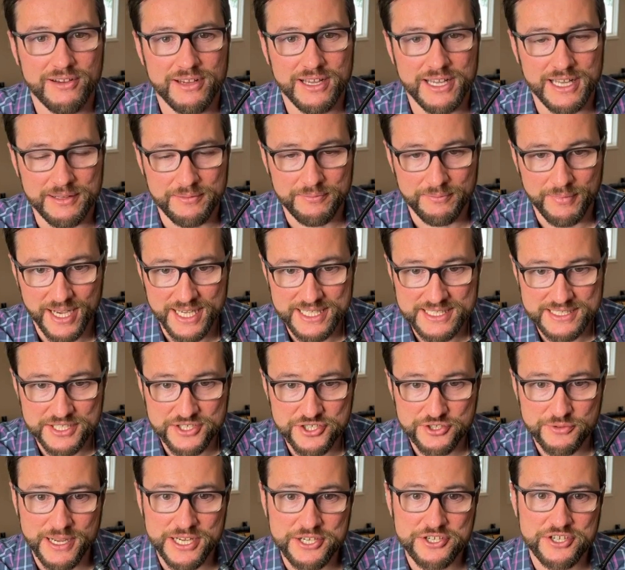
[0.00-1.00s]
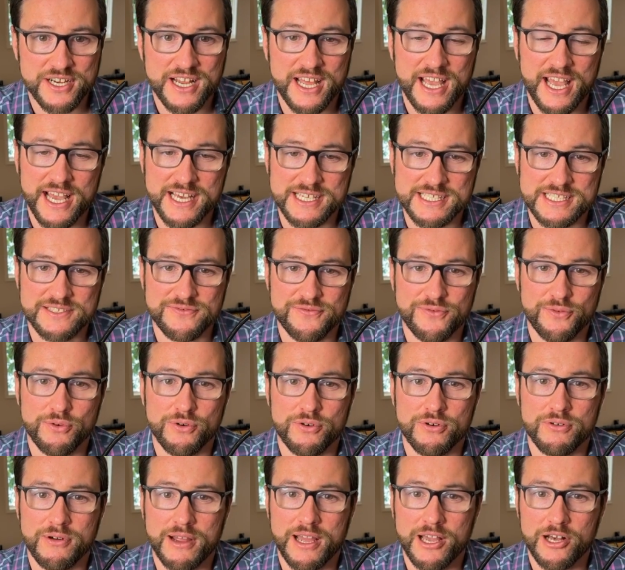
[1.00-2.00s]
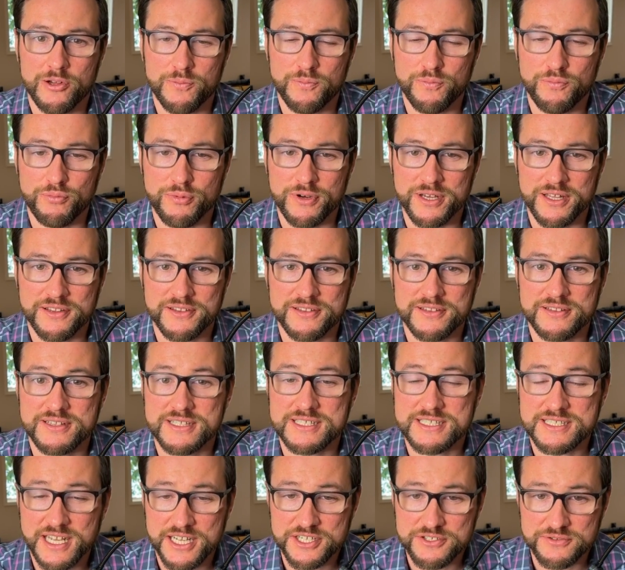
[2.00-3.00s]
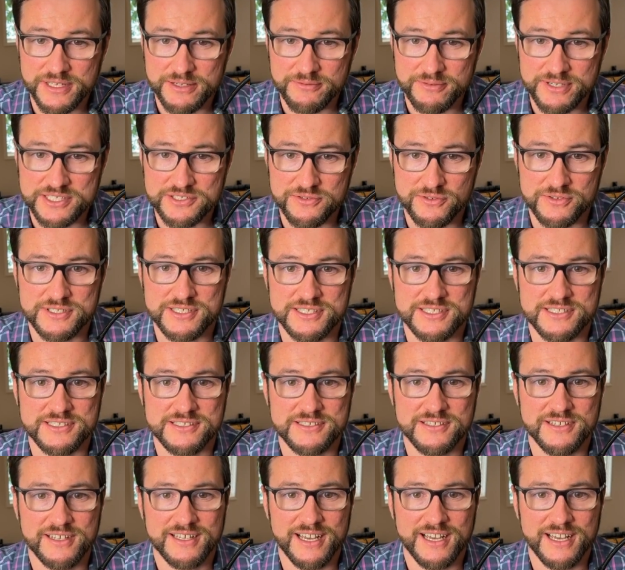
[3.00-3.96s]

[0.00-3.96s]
In my situation, I asked for help with the scheduling resources.